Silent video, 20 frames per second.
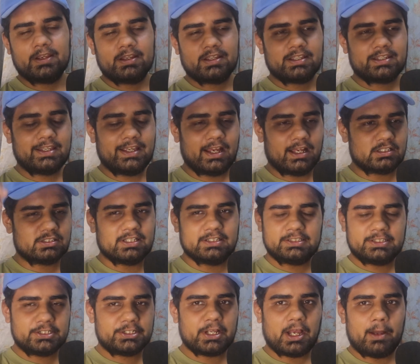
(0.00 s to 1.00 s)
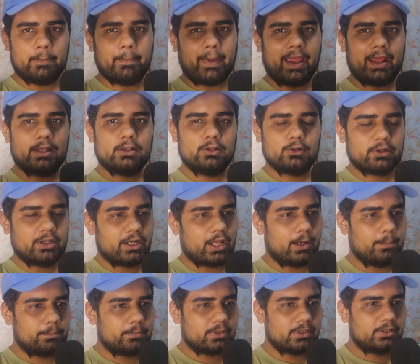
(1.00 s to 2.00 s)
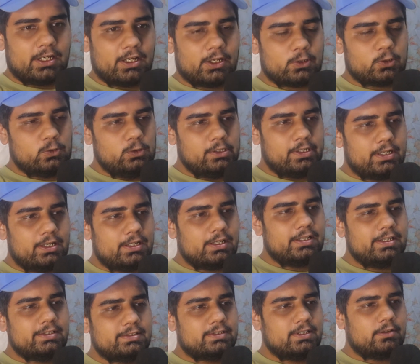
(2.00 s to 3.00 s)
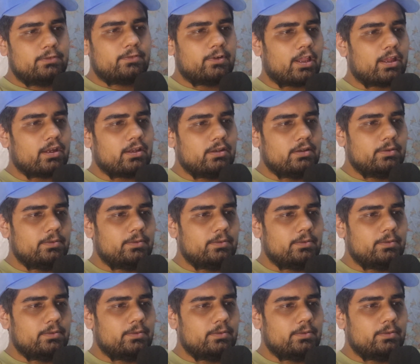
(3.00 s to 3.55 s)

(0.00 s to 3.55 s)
yeah search it up man look it up google is your friend